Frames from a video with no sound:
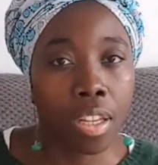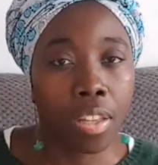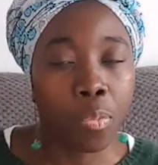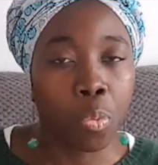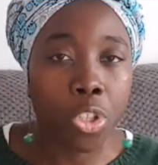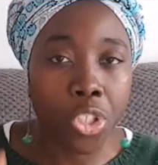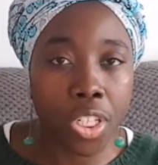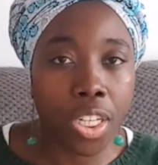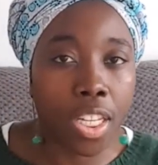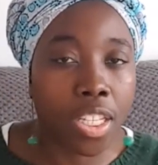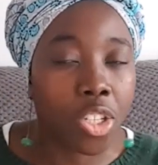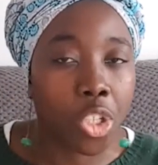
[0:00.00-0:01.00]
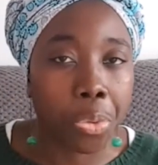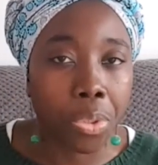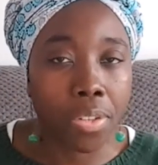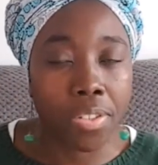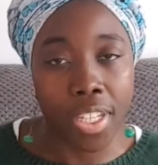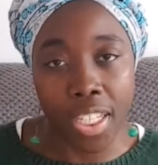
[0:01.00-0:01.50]
watching this, you would
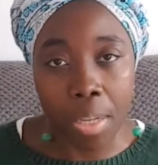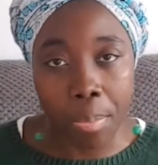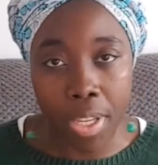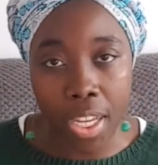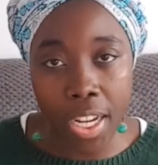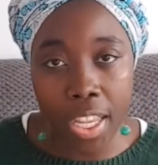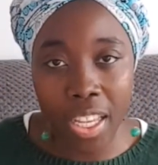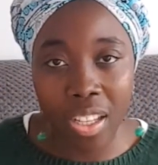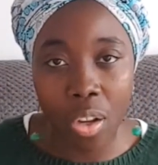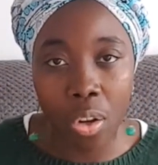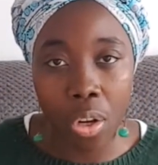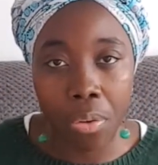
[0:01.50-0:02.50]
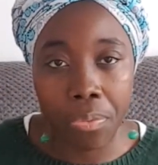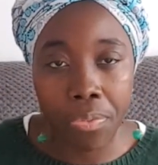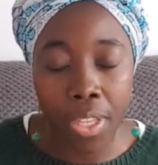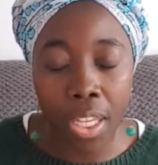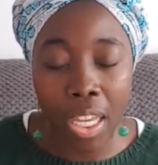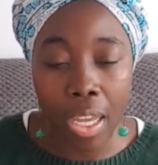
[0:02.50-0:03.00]
have seen the beginning of
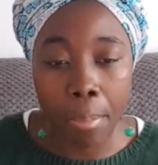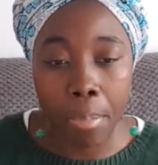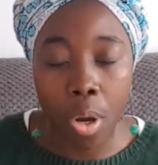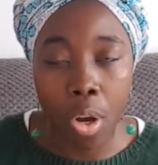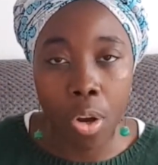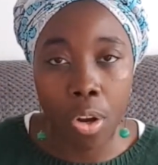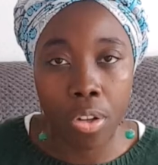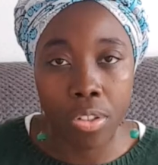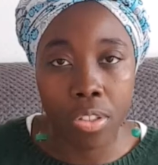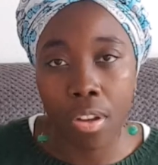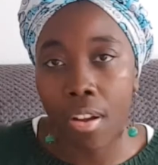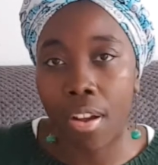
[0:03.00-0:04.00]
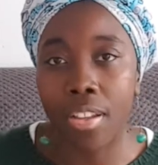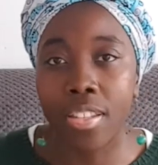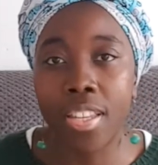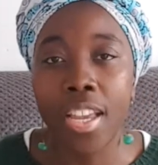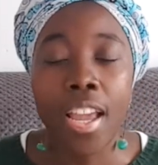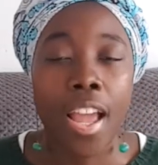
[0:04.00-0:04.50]
the
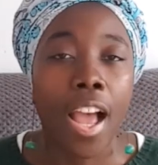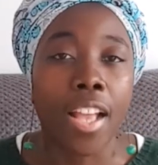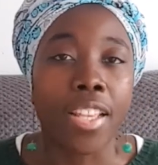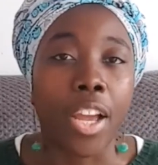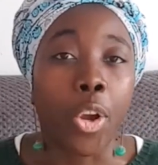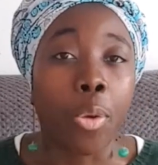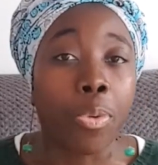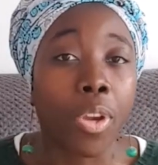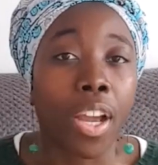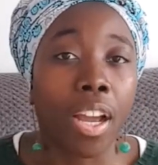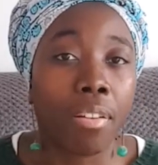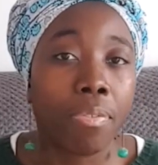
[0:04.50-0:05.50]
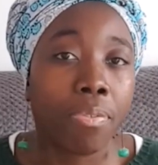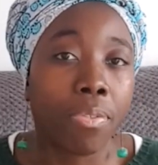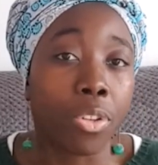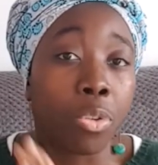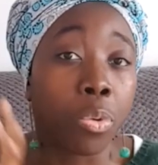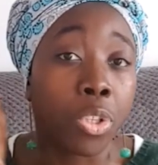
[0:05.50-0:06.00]
podcast, and I hope
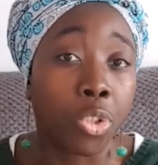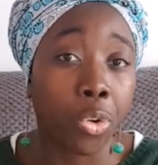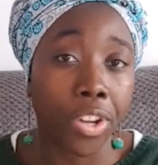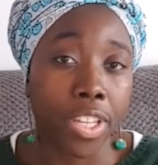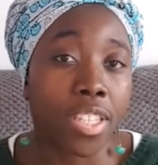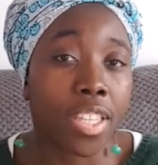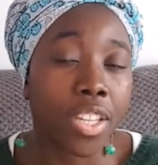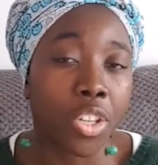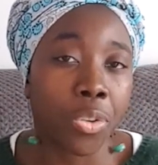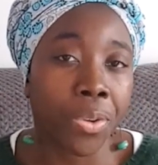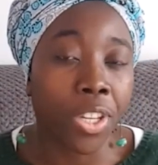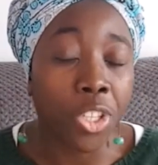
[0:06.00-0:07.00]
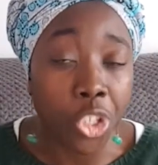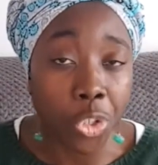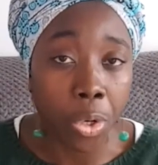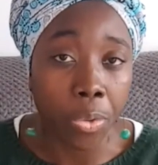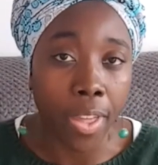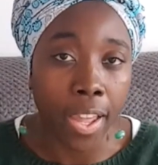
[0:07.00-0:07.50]
you enjoyed the new
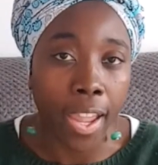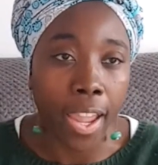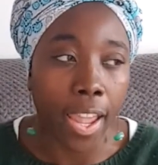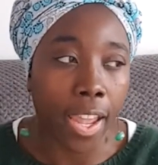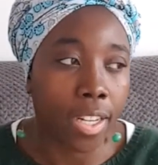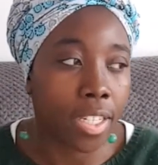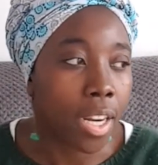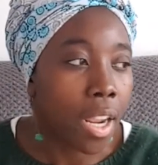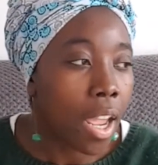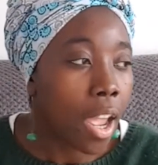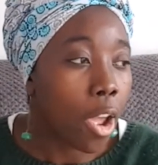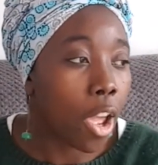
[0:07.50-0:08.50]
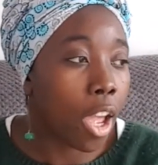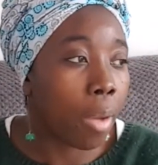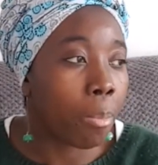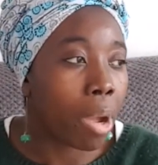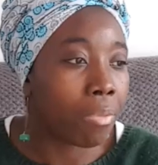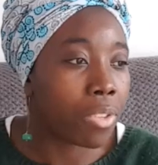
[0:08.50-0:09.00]
intro that I had.
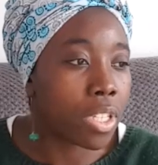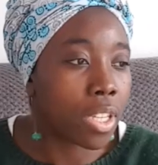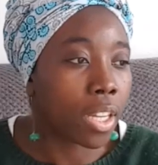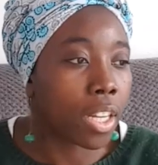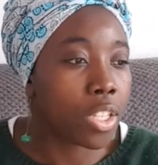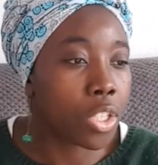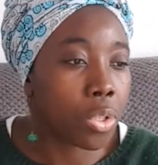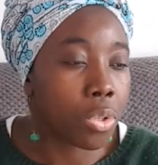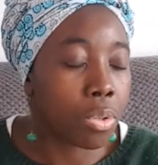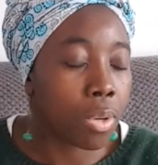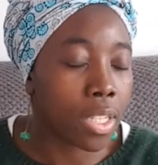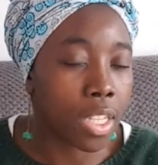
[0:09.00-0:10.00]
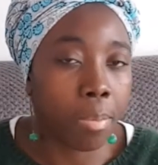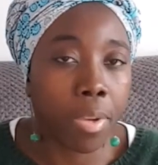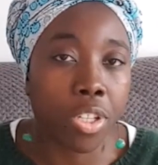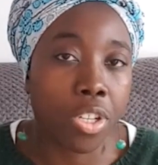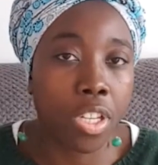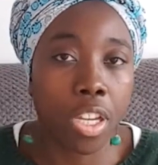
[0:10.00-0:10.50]
I've decided to, as I
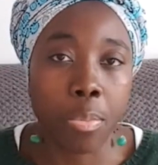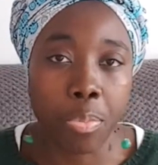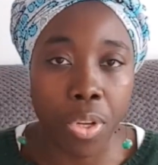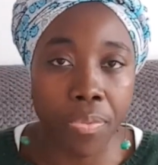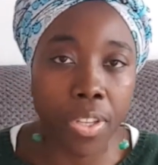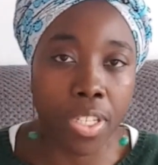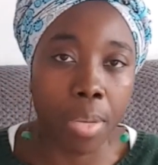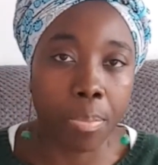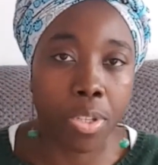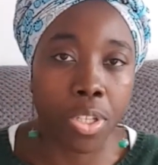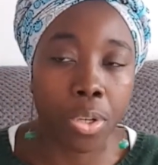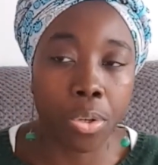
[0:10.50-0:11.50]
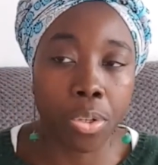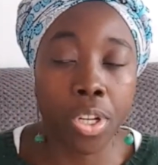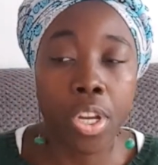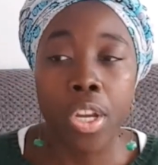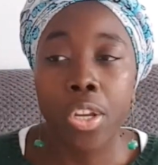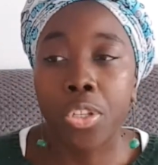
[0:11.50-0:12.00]
mentioned in the previous episode,
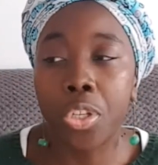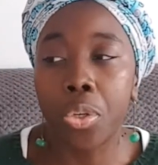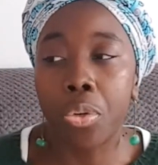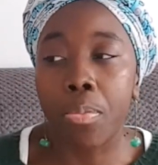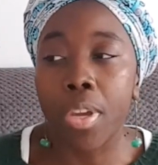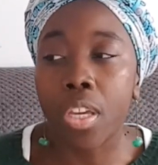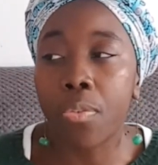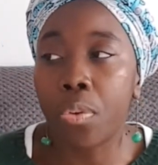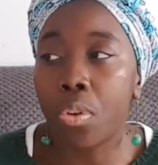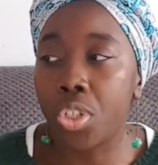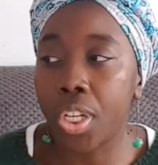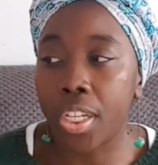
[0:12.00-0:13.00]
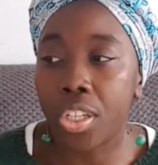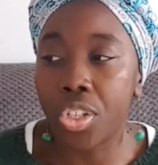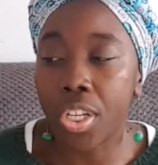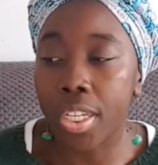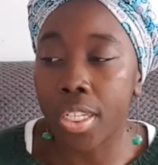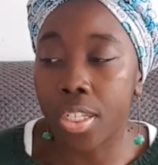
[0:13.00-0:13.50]
to make a few
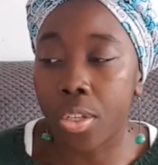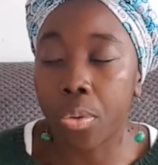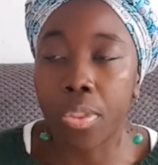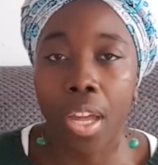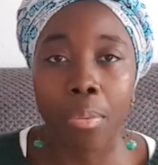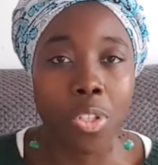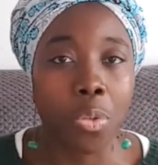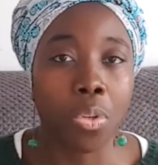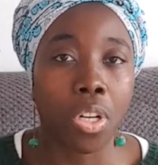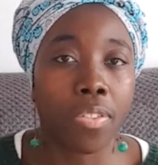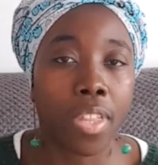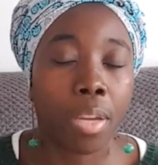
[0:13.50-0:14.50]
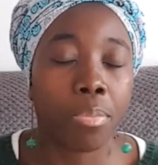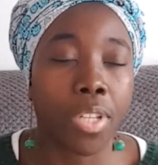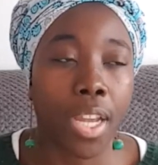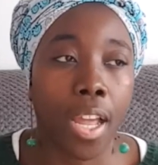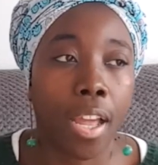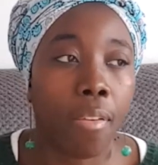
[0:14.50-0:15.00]
changes. So that was one of them, to
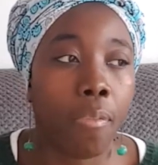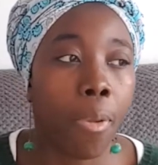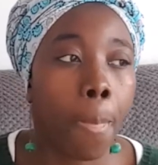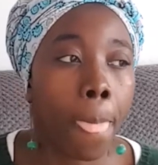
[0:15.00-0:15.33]
have